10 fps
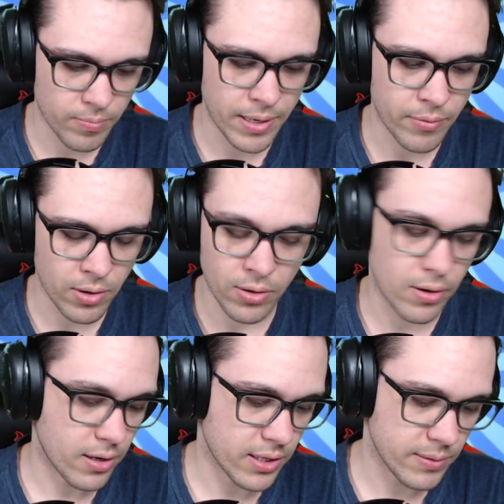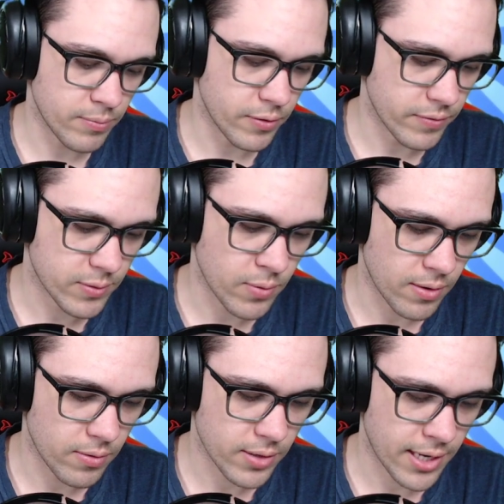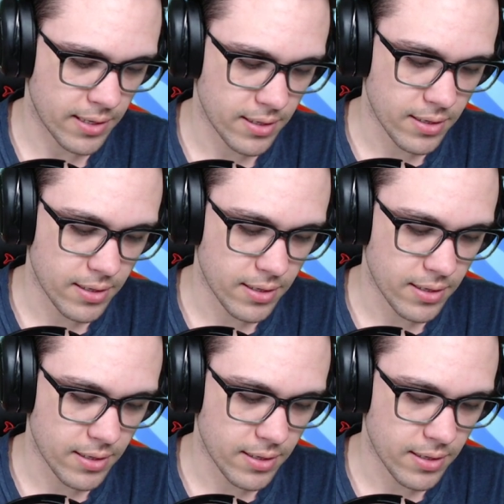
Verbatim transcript: be able to unlock this move as well, okay?